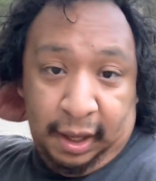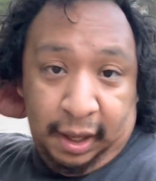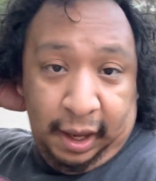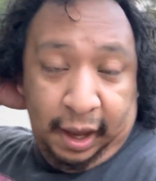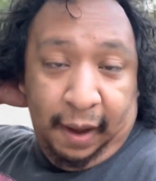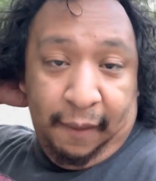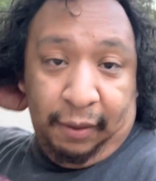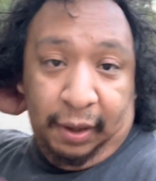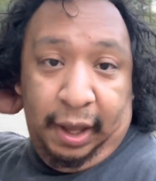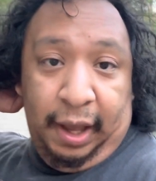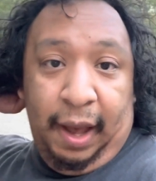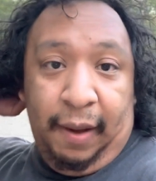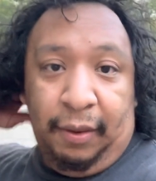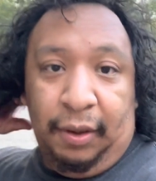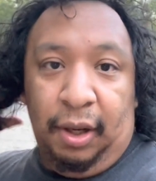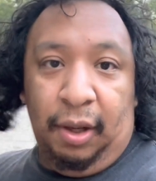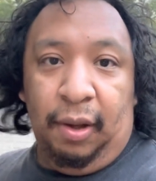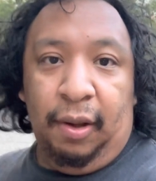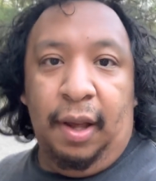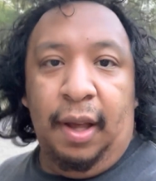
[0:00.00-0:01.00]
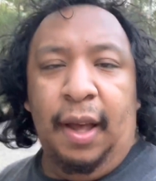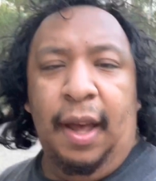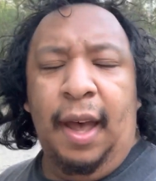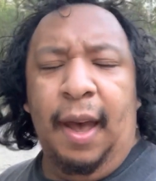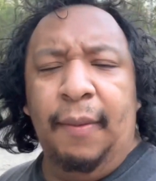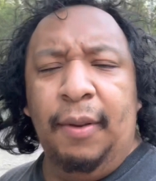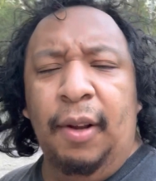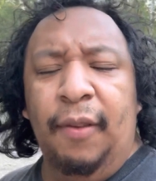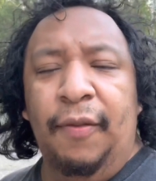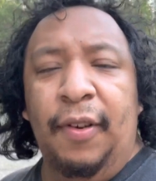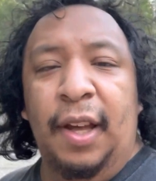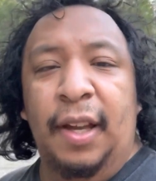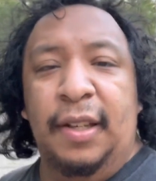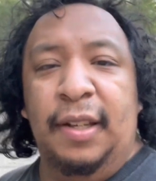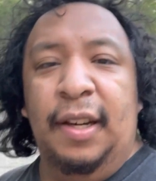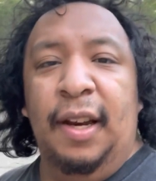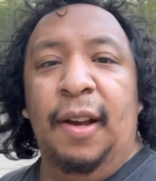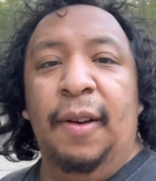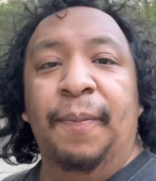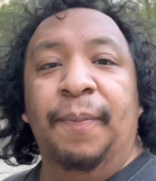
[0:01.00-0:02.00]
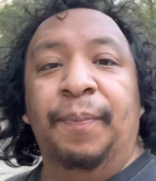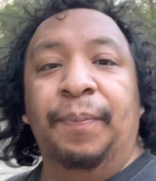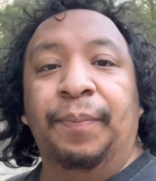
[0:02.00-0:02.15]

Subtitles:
have a little fun, you know.